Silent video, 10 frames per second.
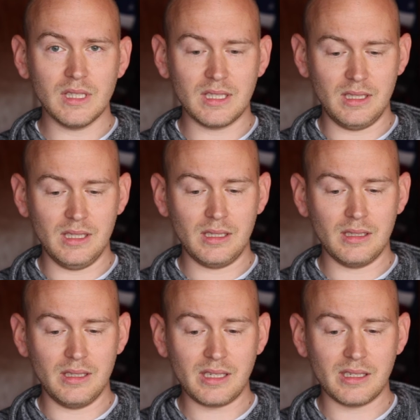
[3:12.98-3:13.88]
is that
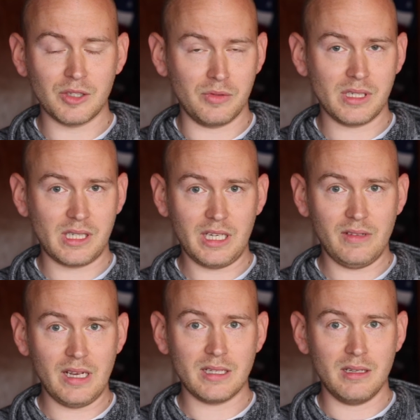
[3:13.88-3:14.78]
this is
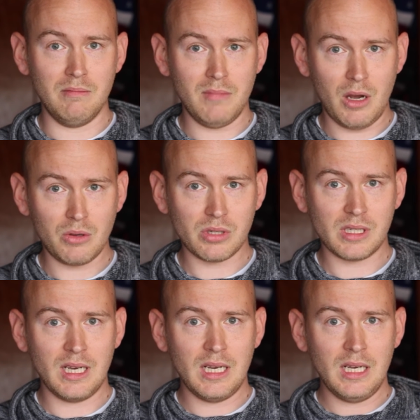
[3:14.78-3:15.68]
received as the
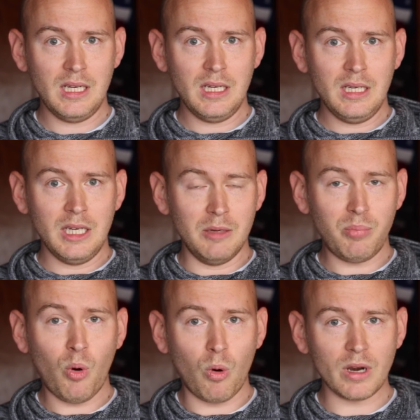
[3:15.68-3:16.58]
most
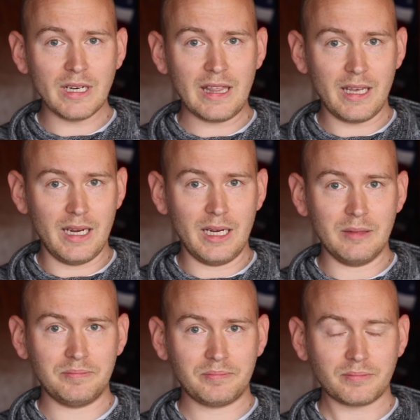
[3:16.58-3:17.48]
important
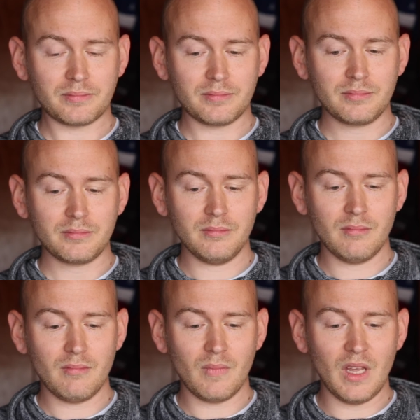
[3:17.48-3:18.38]
thing
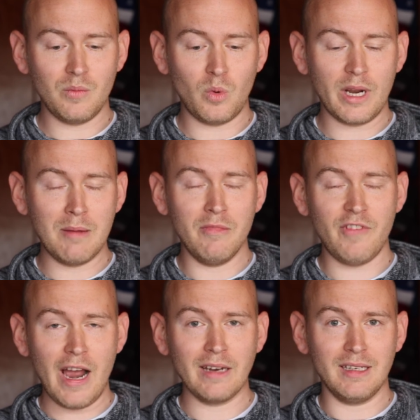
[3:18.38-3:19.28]
in what I'm
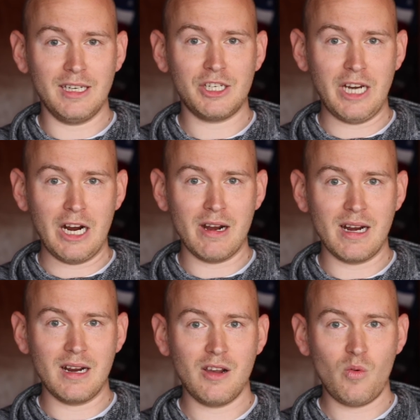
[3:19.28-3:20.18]
finally
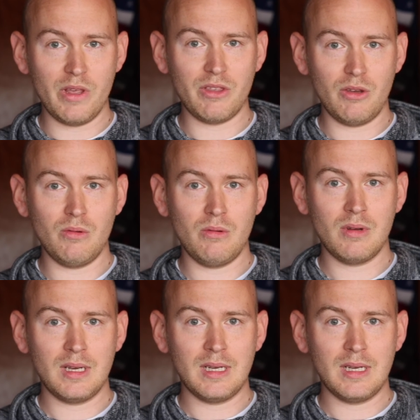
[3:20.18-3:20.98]
sharing with you.